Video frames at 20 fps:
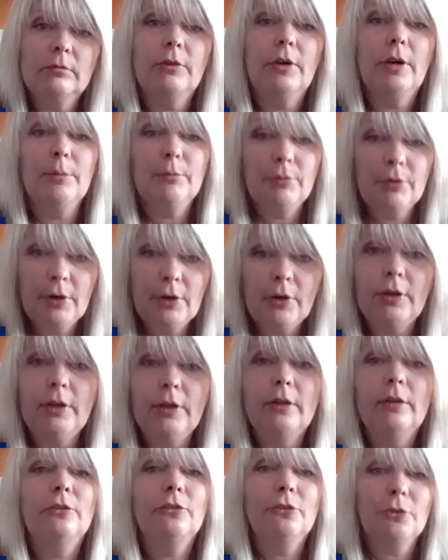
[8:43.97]
Grand
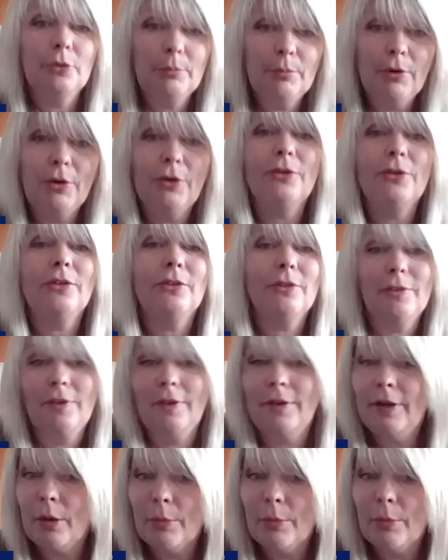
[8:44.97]
Prairie, Sherwood Park, St.